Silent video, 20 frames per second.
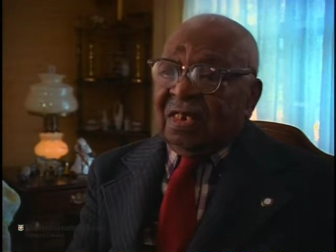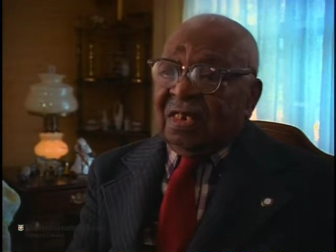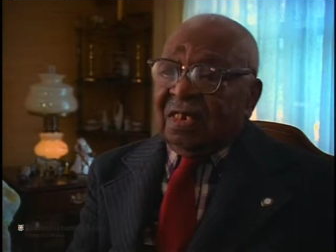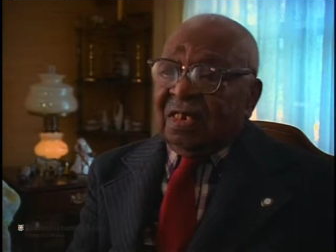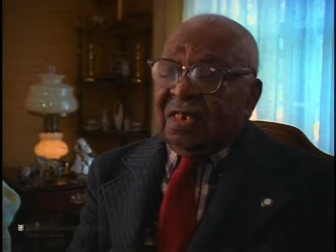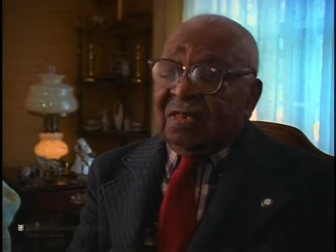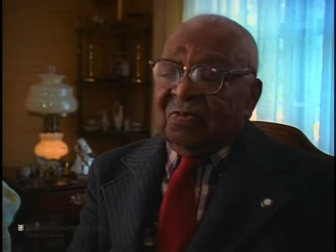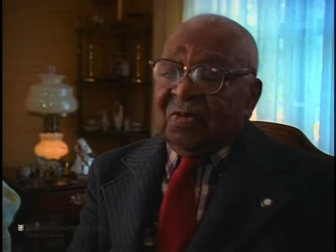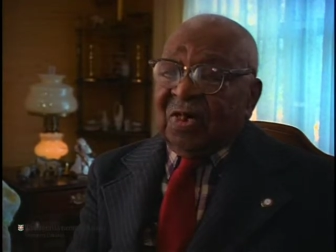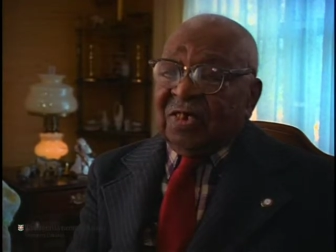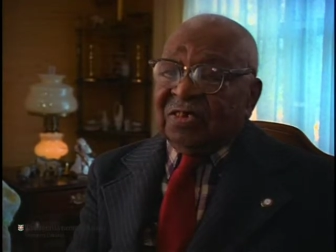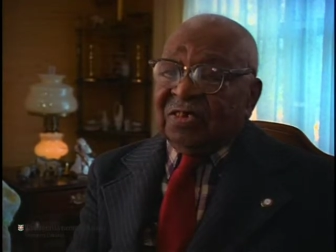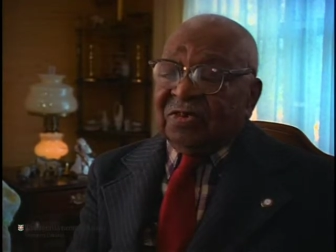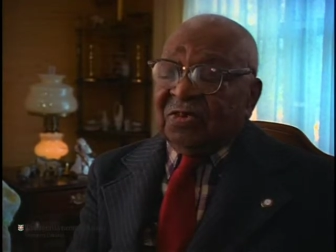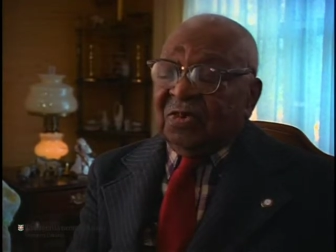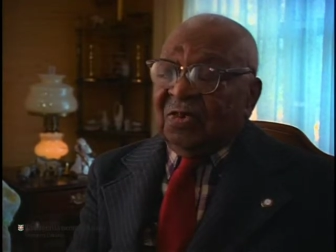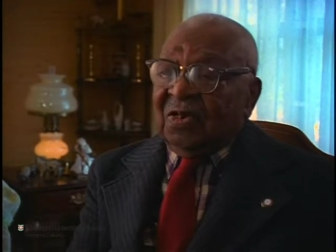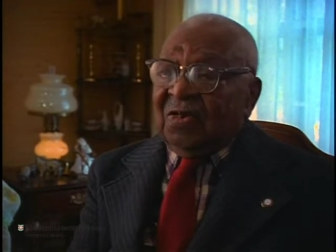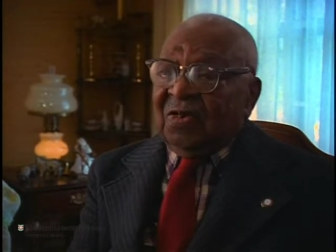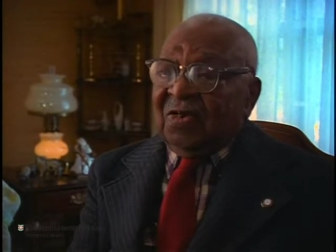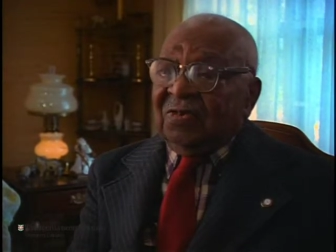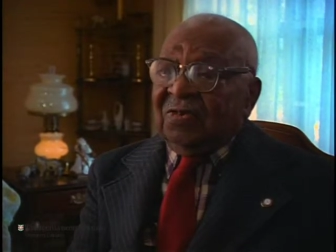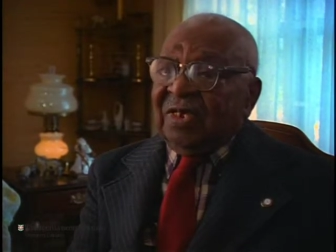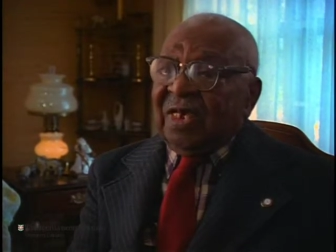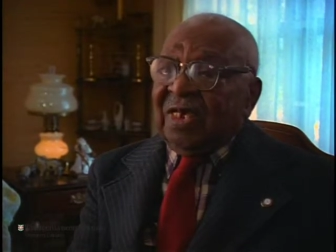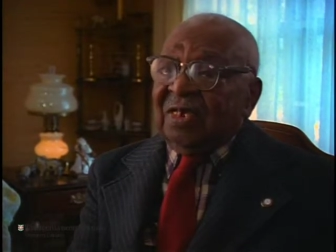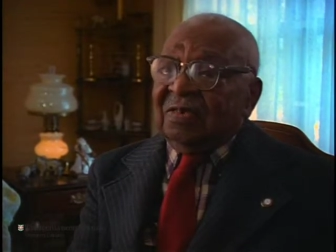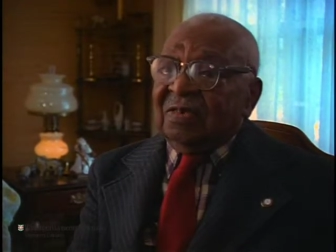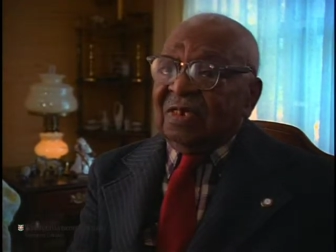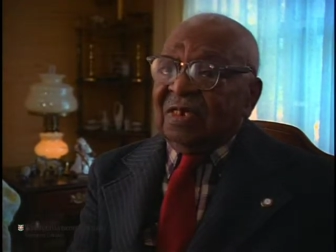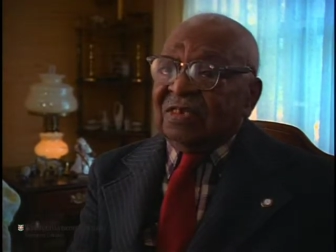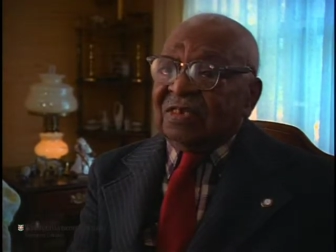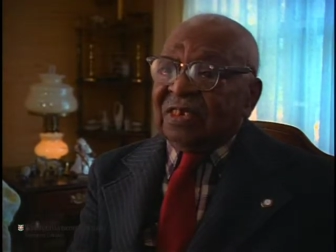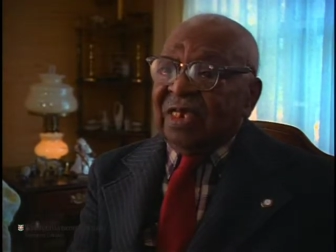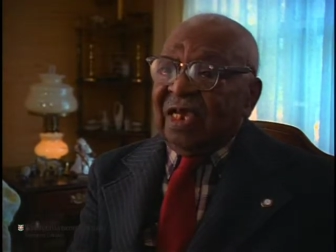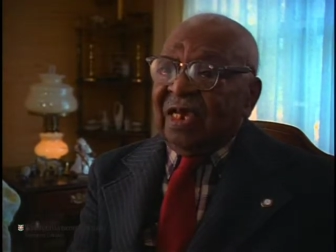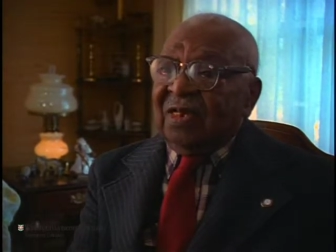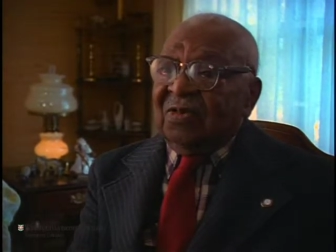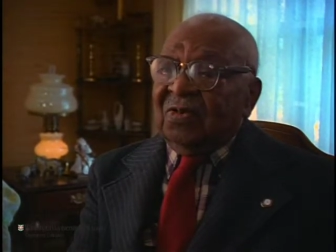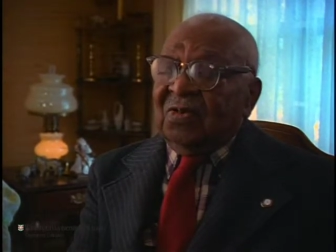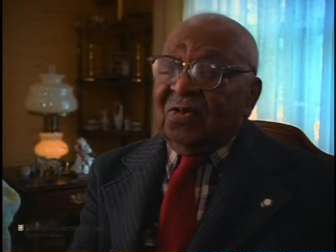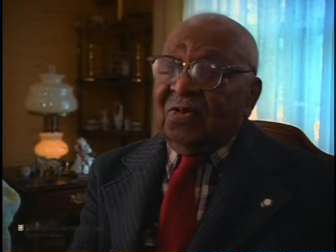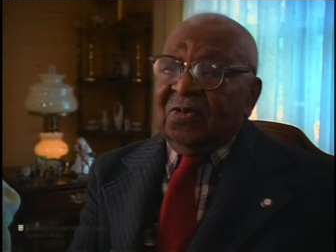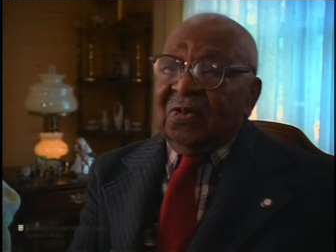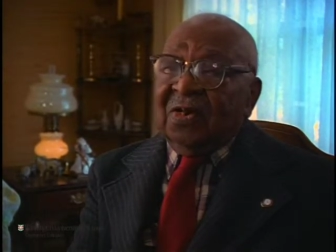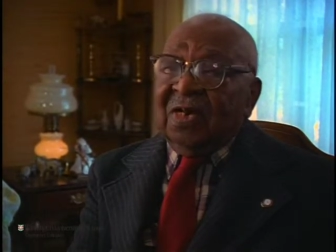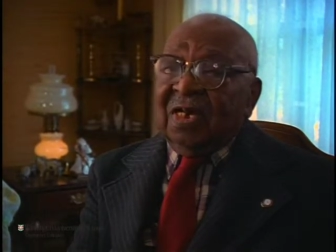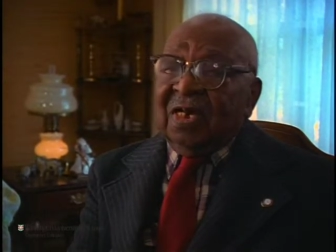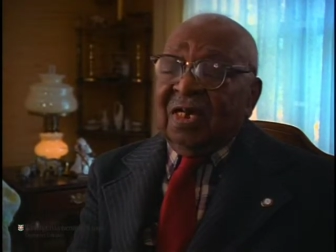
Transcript: it wasn't too long then the CIO,